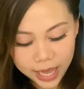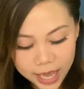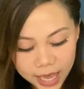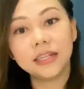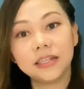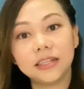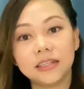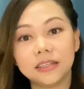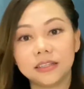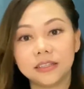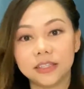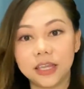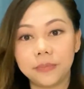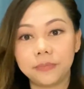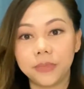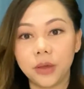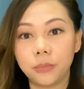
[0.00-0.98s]
And
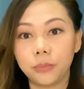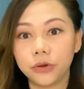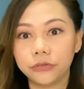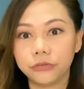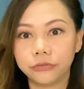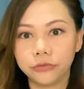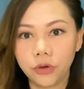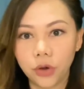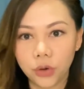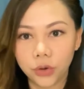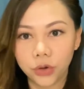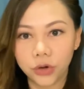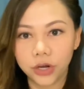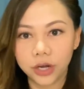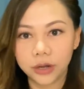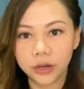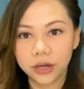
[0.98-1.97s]
tip number
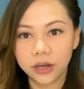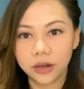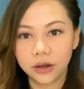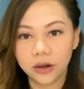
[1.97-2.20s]
4,